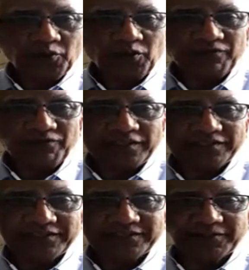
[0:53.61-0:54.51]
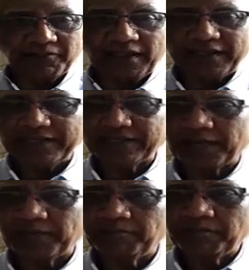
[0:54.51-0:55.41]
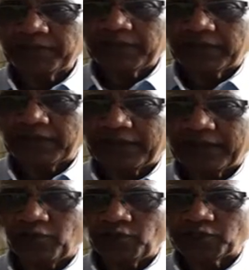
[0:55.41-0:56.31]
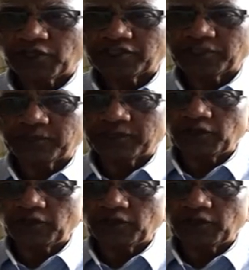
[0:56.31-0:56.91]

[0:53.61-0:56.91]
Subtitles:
one faces anytime that we start something